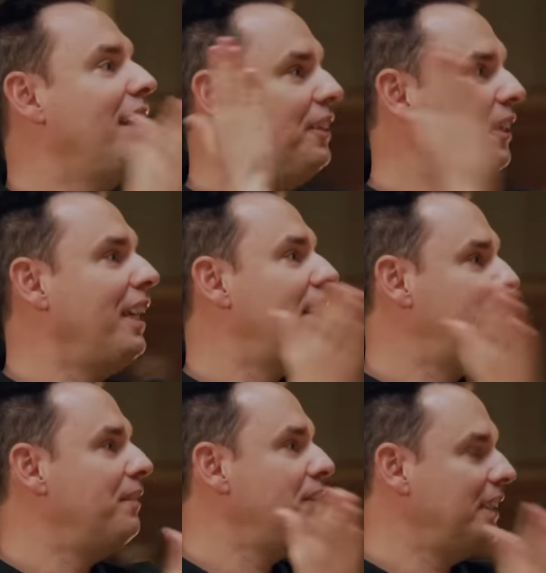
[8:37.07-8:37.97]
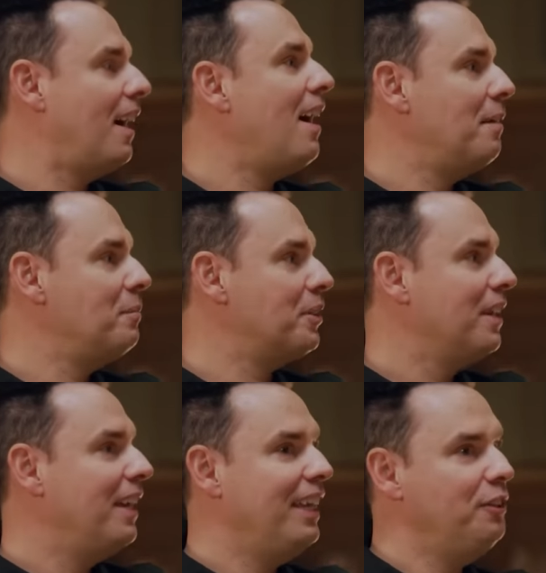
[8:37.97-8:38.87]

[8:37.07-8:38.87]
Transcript: and you hit it 50 times